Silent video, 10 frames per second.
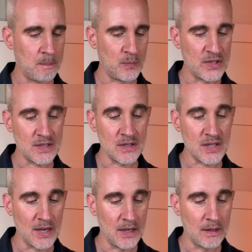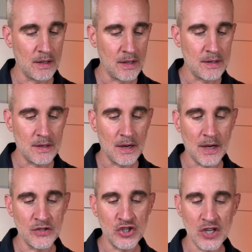This is a
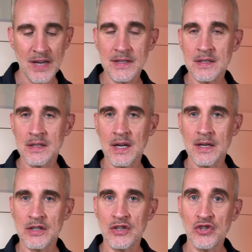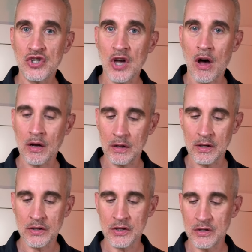chestnut
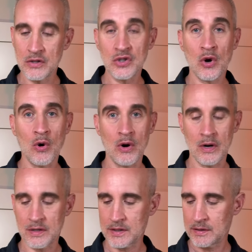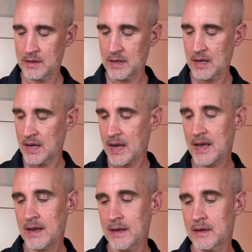chocolate torte,
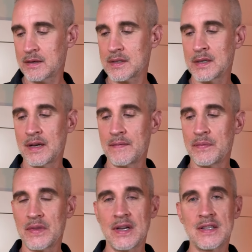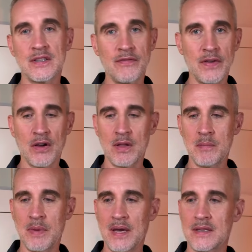and it's fairly
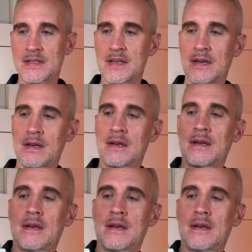basic.